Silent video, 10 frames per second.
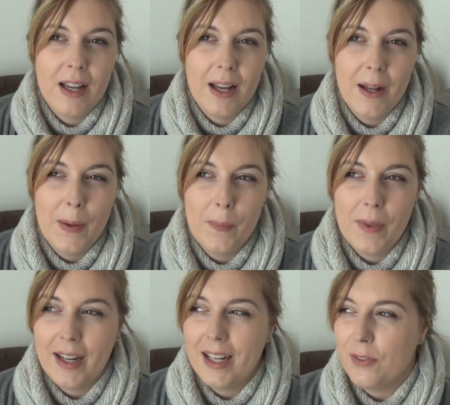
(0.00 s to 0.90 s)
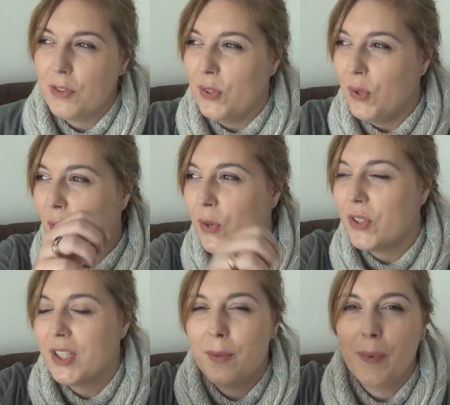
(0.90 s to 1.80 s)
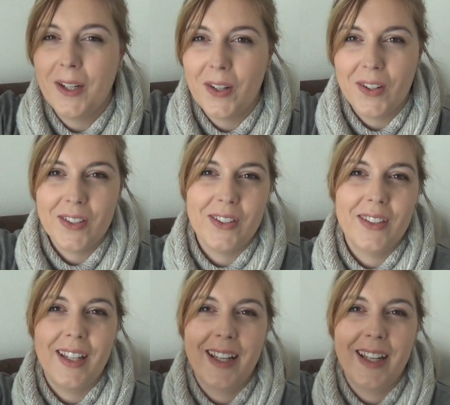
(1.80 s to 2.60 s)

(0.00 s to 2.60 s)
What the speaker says: I have 2 hooks in my garden